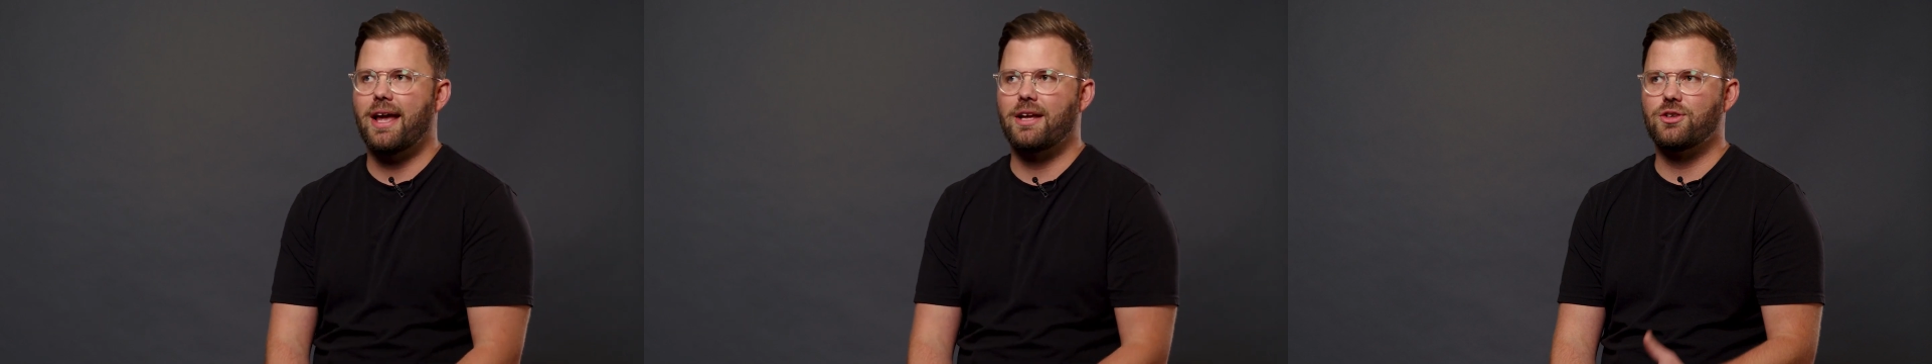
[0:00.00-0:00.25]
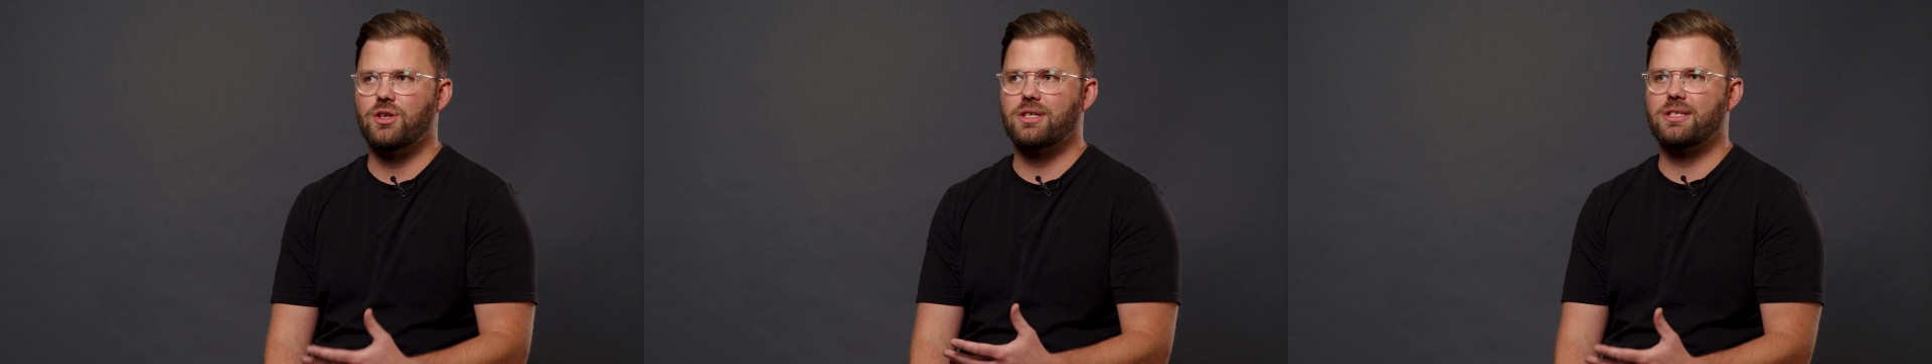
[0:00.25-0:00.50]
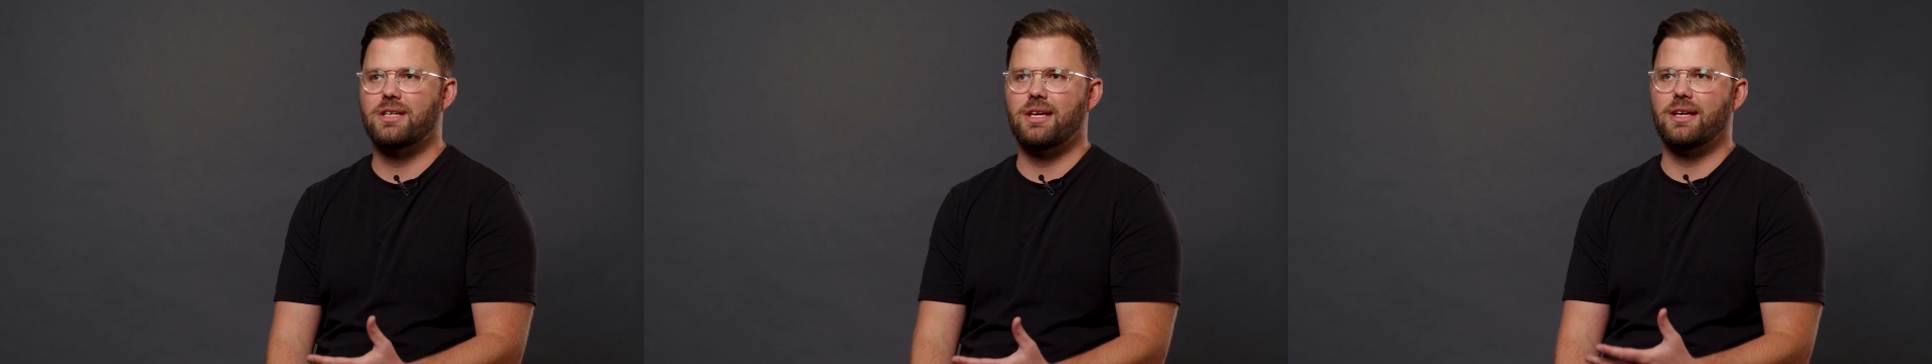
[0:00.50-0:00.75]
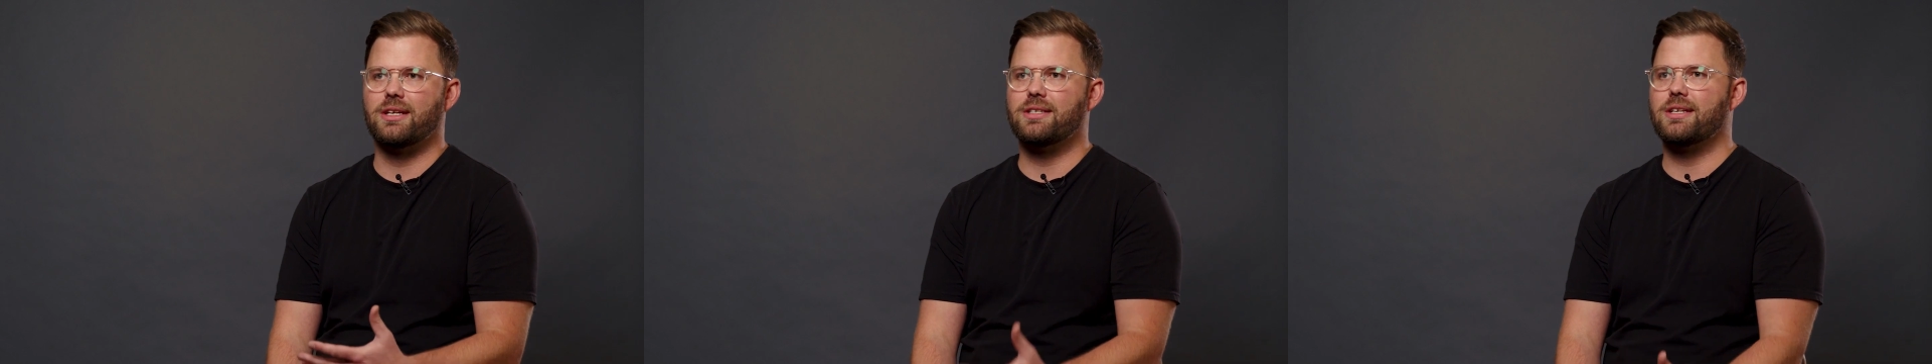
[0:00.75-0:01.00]
and just
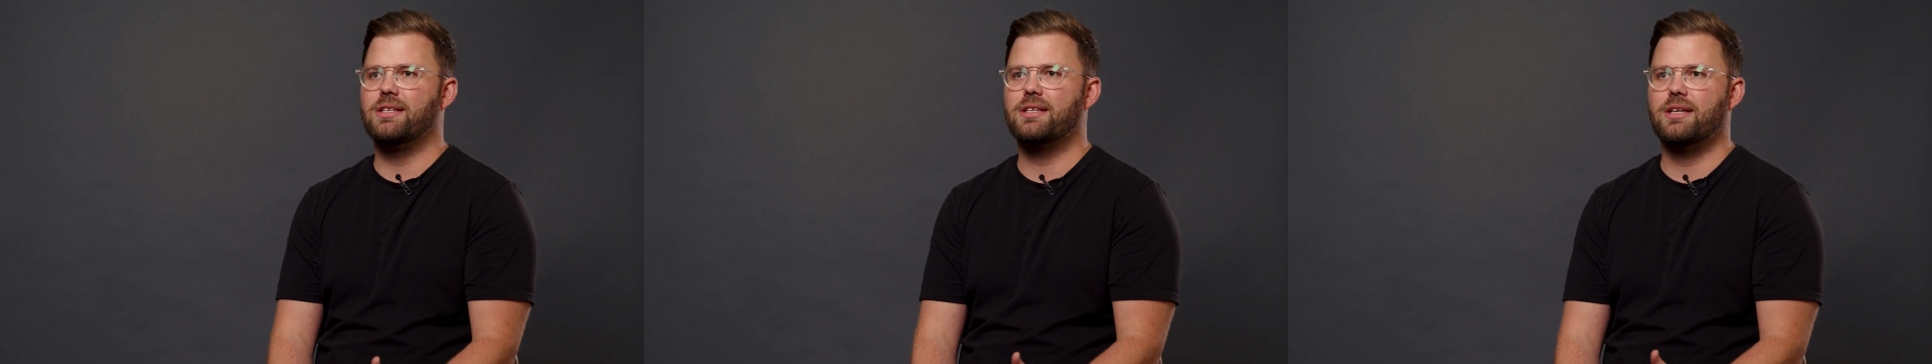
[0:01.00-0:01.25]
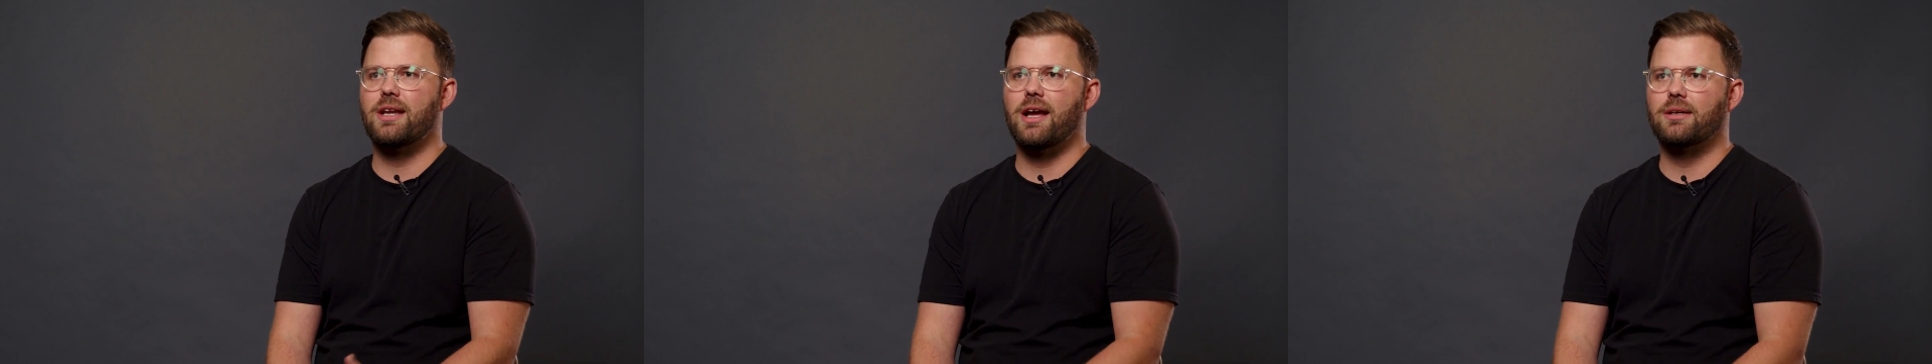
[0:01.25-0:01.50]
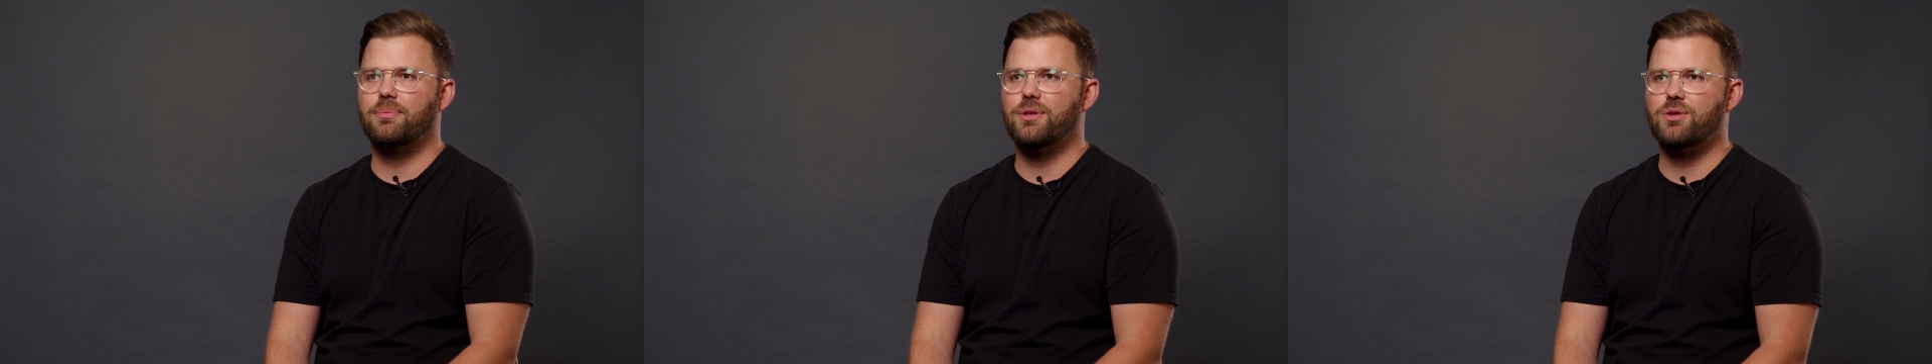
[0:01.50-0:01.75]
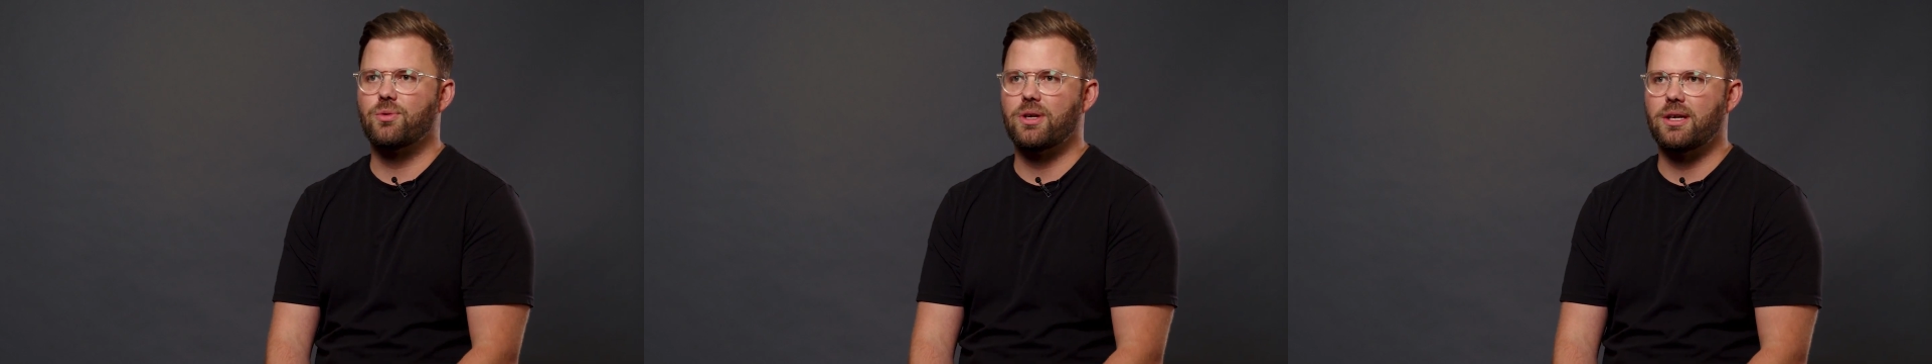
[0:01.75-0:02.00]
seeing a disconnect
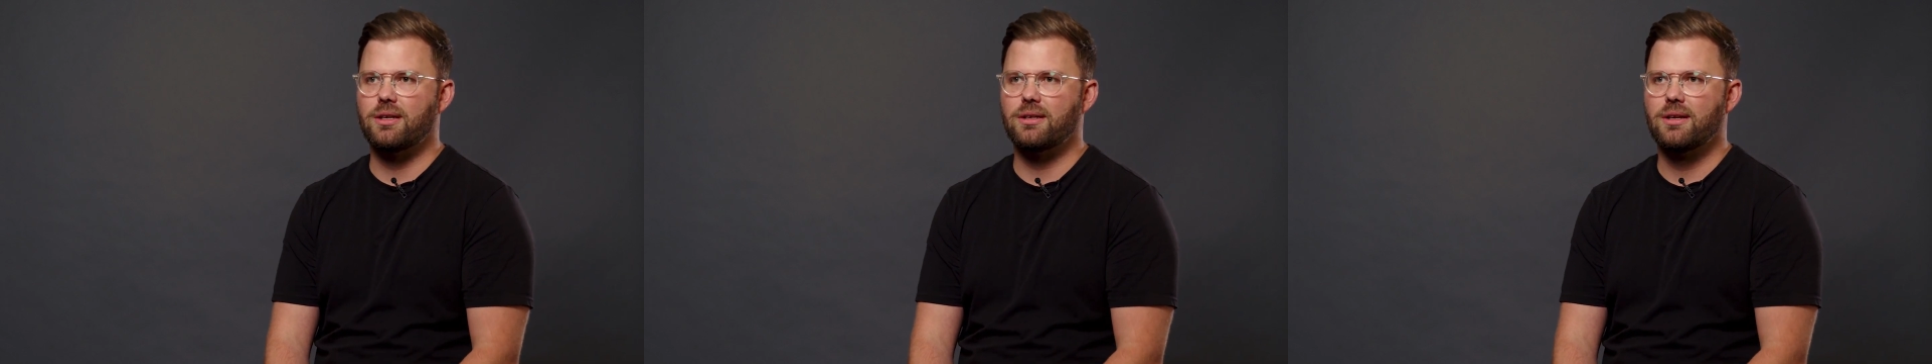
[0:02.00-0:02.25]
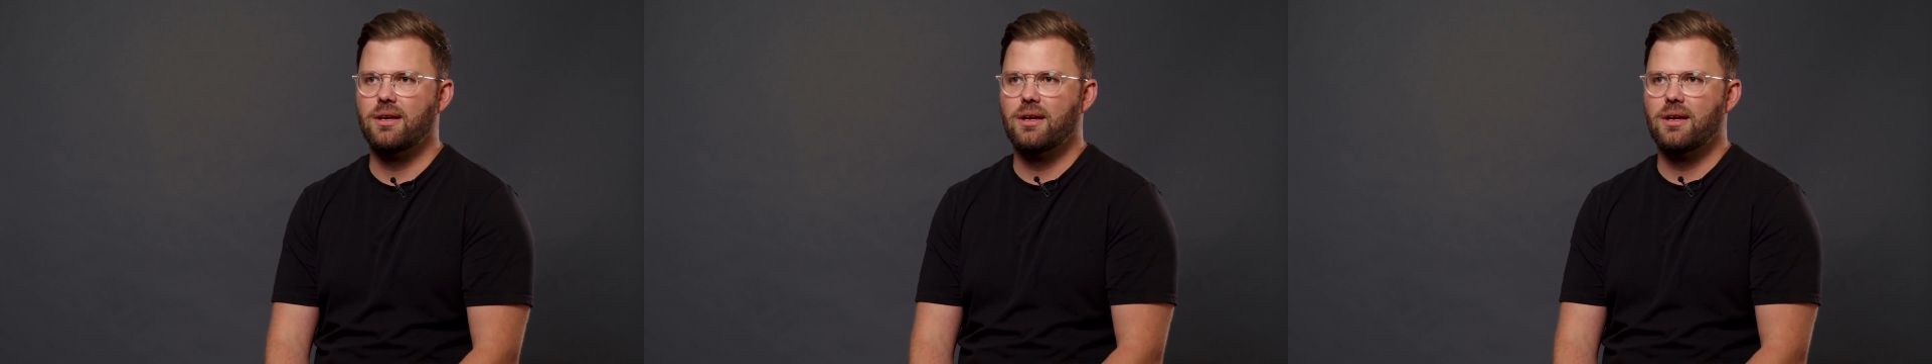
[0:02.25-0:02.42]
between